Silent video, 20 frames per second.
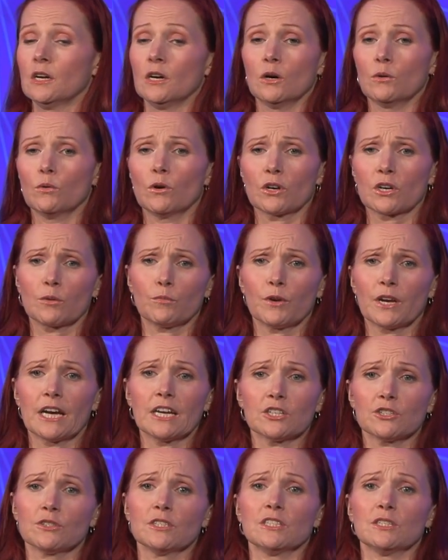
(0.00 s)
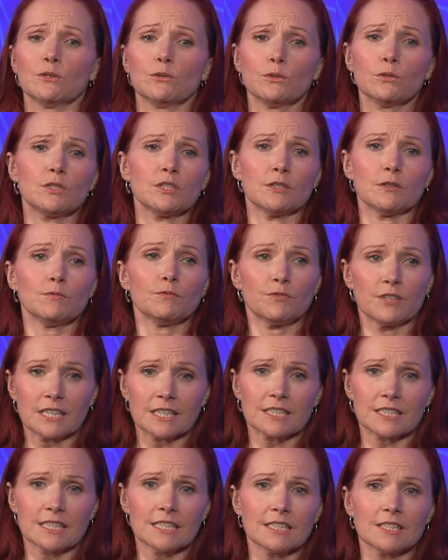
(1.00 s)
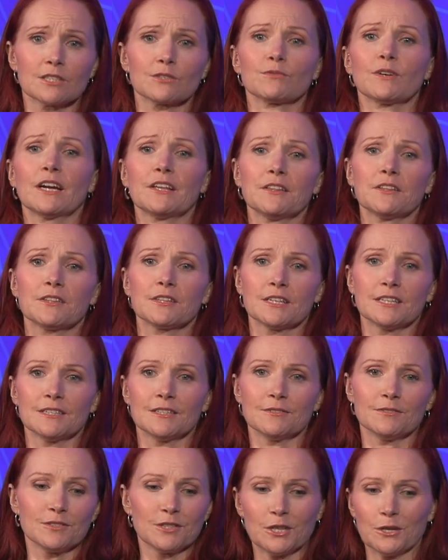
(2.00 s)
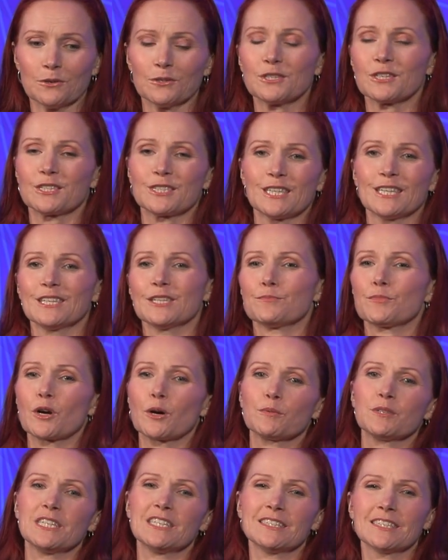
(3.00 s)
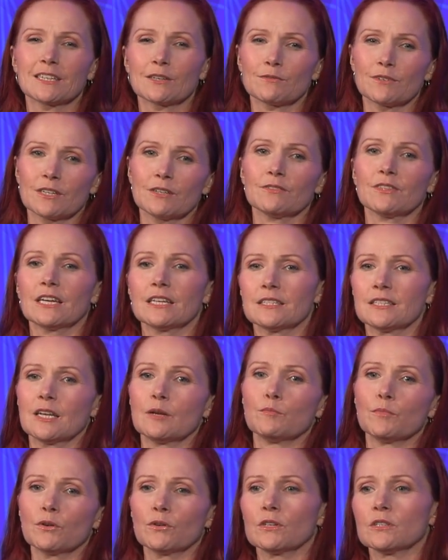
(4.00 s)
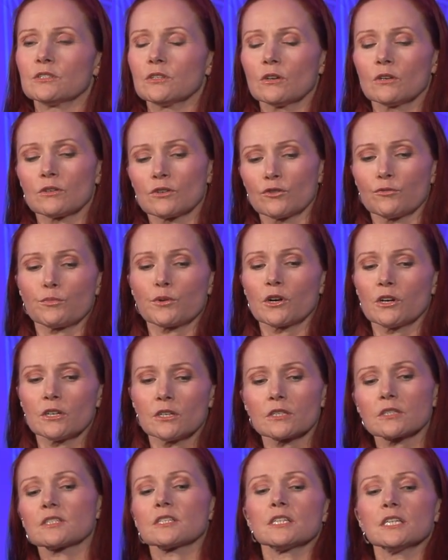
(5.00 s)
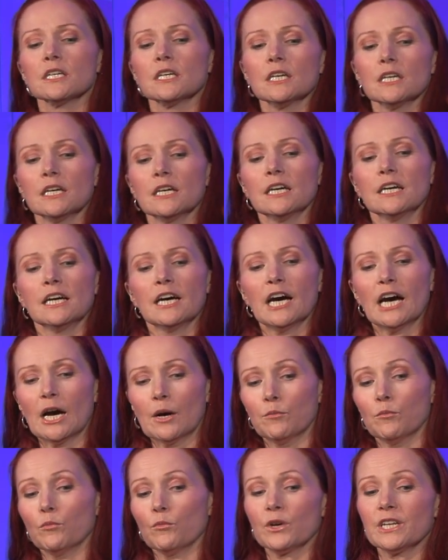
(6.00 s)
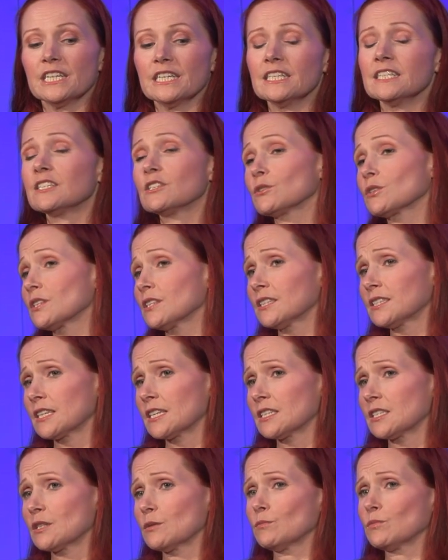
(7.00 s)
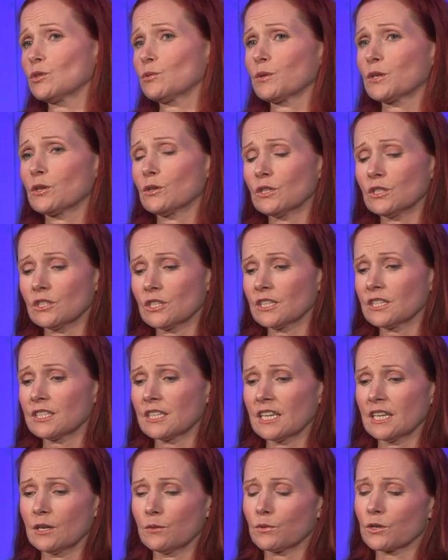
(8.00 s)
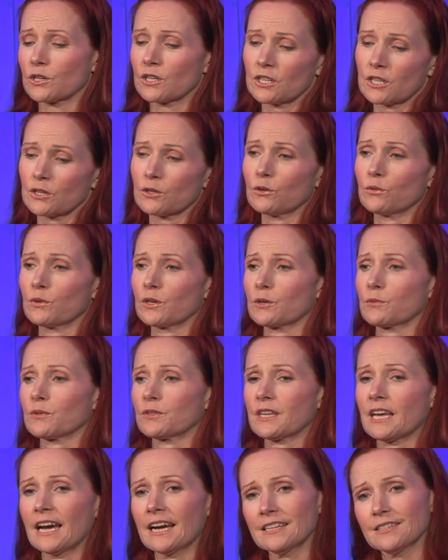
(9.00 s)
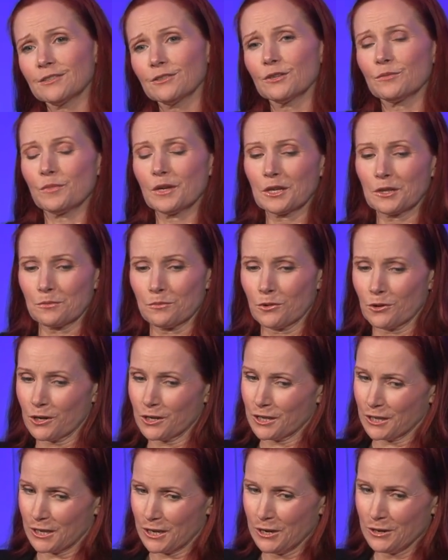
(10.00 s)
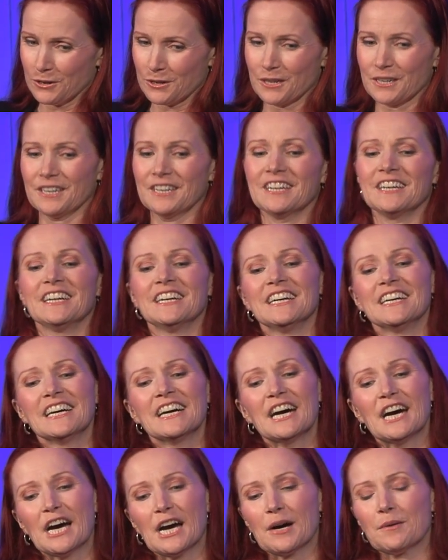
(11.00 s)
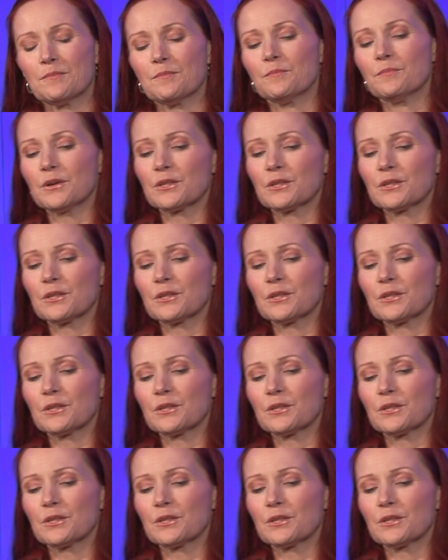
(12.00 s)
what can we actually do to fix this rather than, you know, just say you probably need to get rid of that $10 billion of product. We needed to look at the systems. We couldn't just say we're going to go work with CATL and make them more secure. But